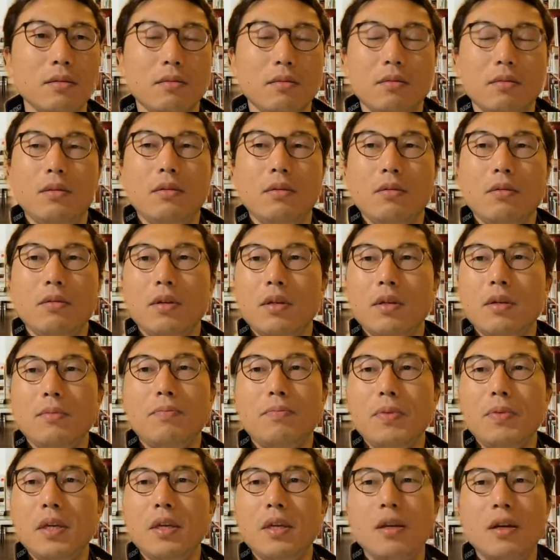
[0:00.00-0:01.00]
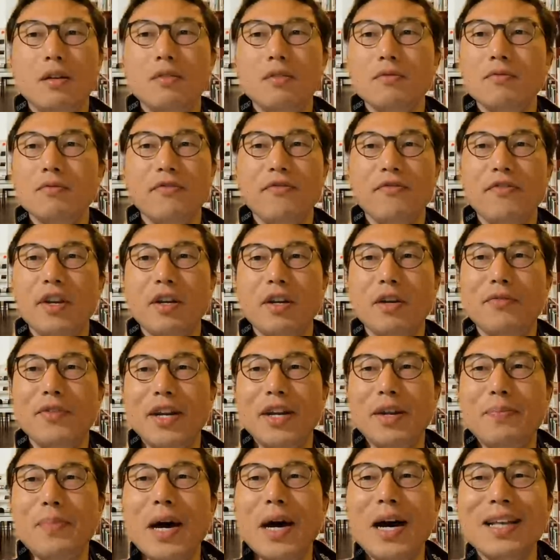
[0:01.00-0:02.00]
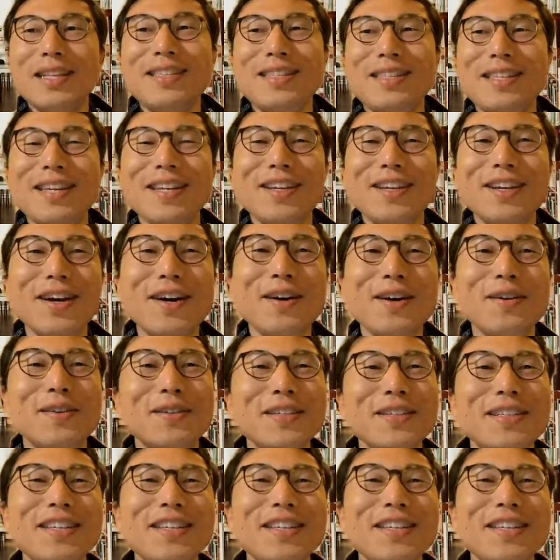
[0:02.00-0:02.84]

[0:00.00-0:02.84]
you're going to be a very, very bad CEO.